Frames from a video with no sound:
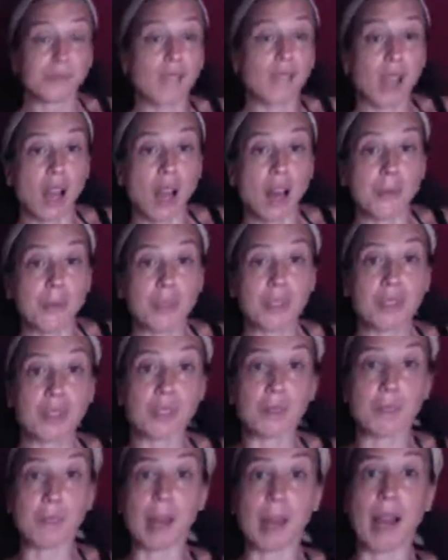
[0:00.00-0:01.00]

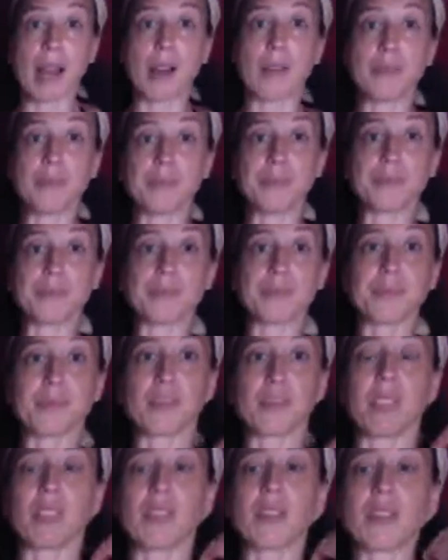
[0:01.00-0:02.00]
optional bow.
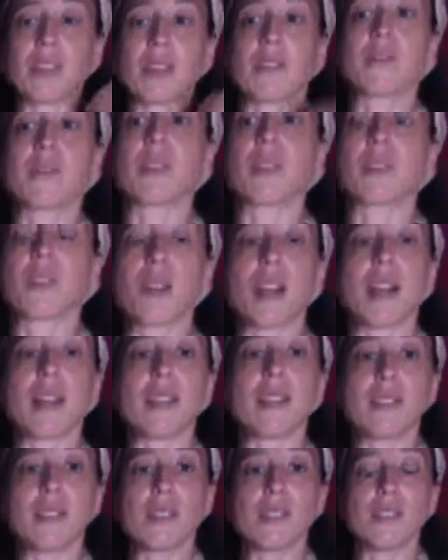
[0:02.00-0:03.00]
Fill yourself with
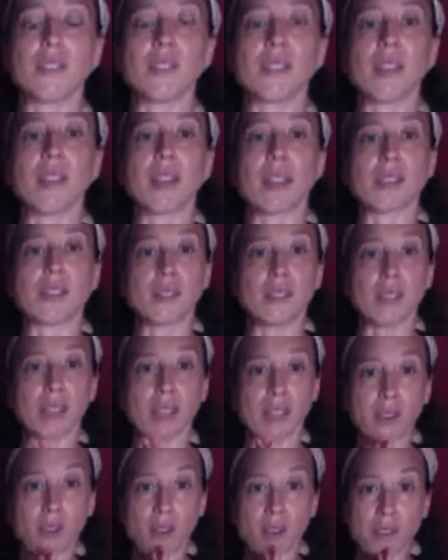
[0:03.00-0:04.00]
gratitude as you
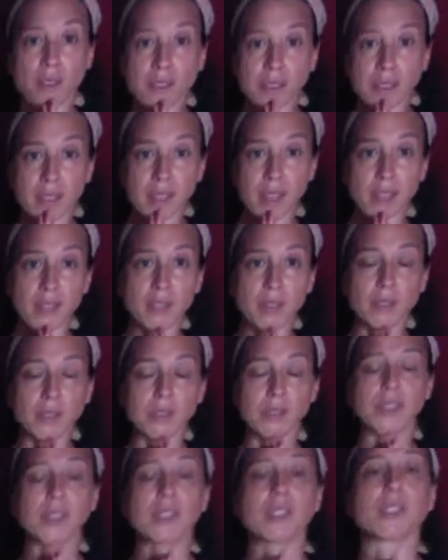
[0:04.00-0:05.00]
thank all the lineage
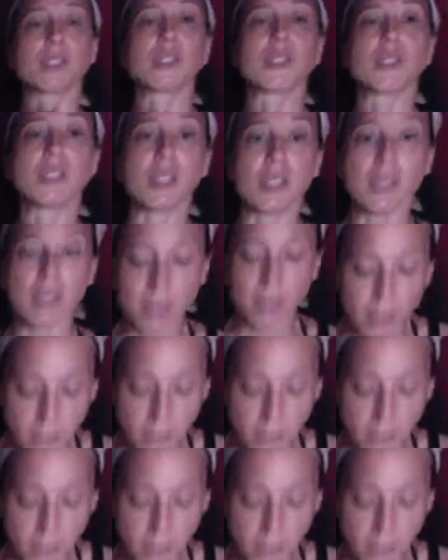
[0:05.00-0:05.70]
holders, Qi